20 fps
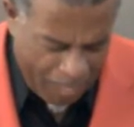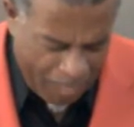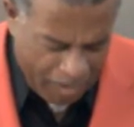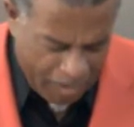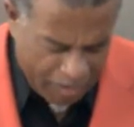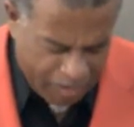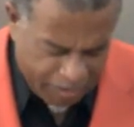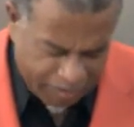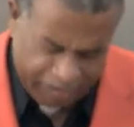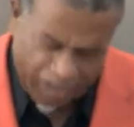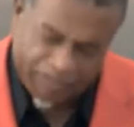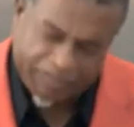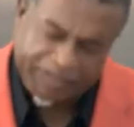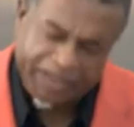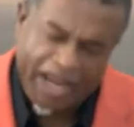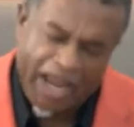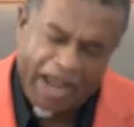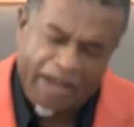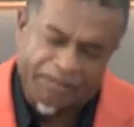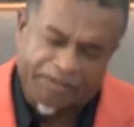
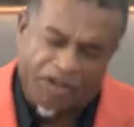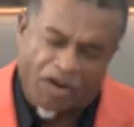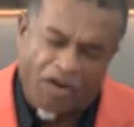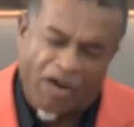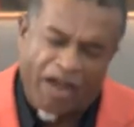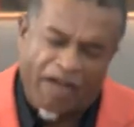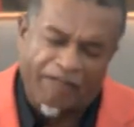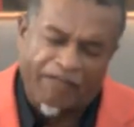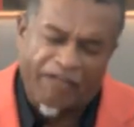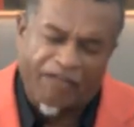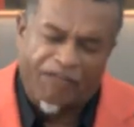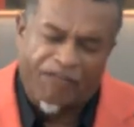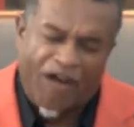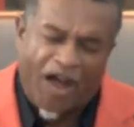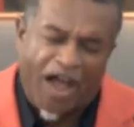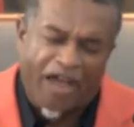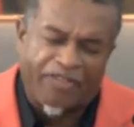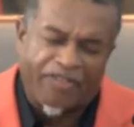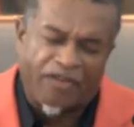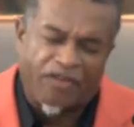Sometimes, oh Heavenly
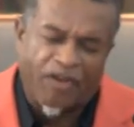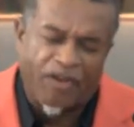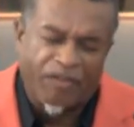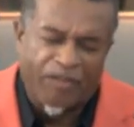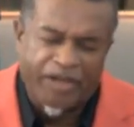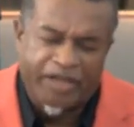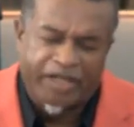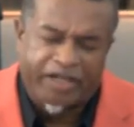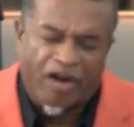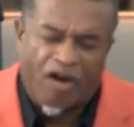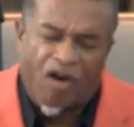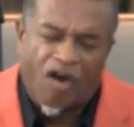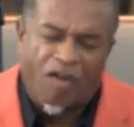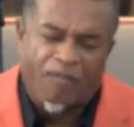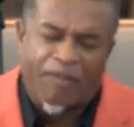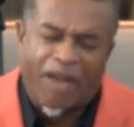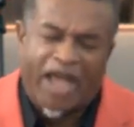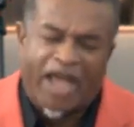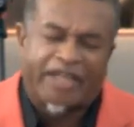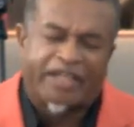Father, when we go
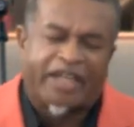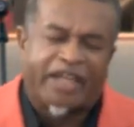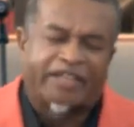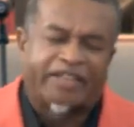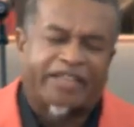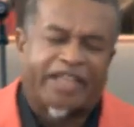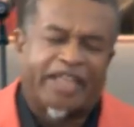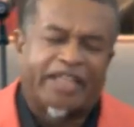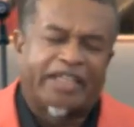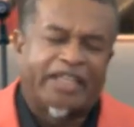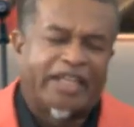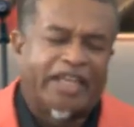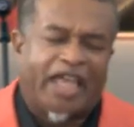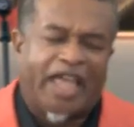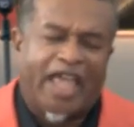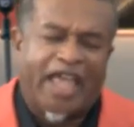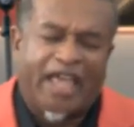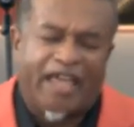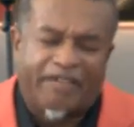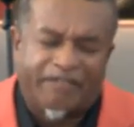about our daily
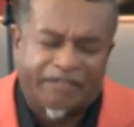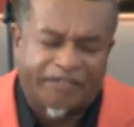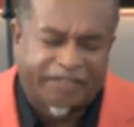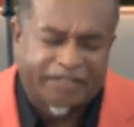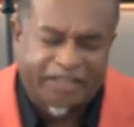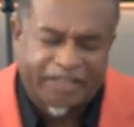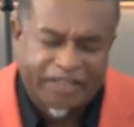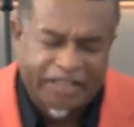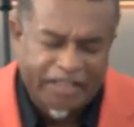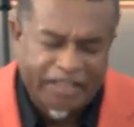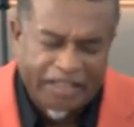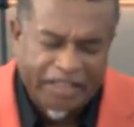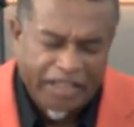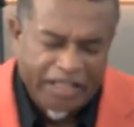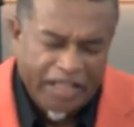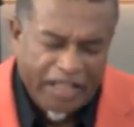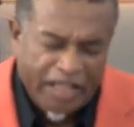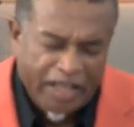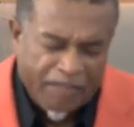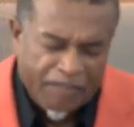lives,
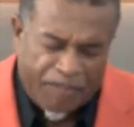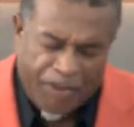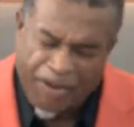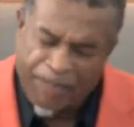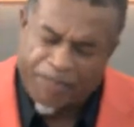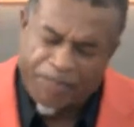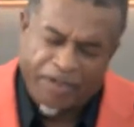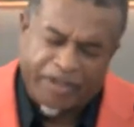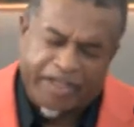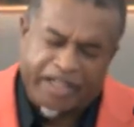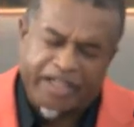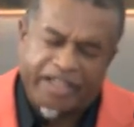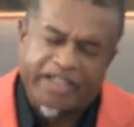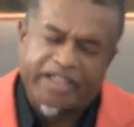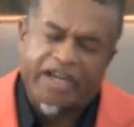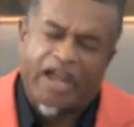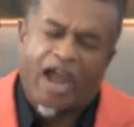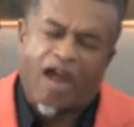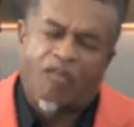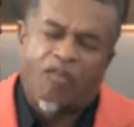people get
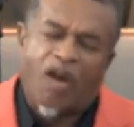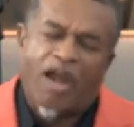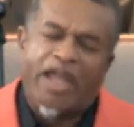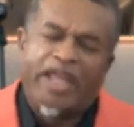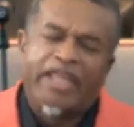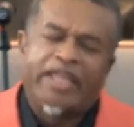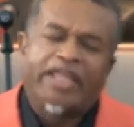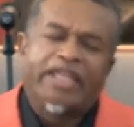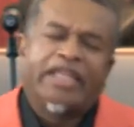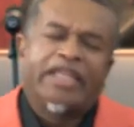in our way.